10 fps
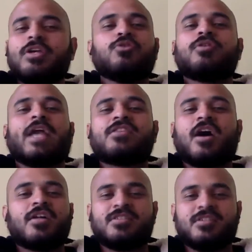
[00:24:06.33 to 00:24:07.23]
And so
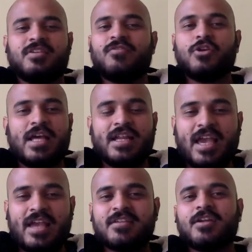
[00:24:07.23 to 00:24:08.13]
you'll get the
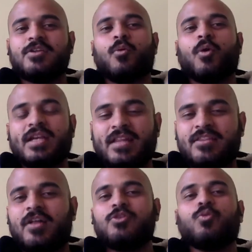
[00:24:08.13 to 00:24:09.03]
answers if you're
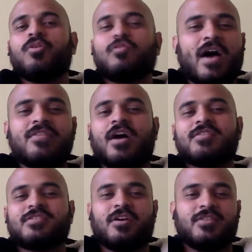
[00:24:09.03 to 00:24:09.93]
dedicated and you want to
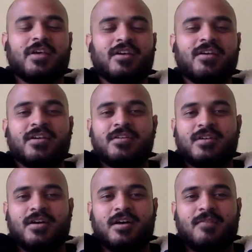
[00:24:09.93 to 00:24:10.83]
you will find the answers
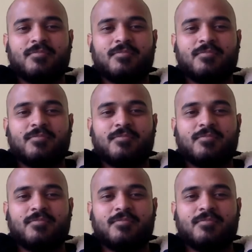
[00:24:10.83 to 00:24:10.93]
out there.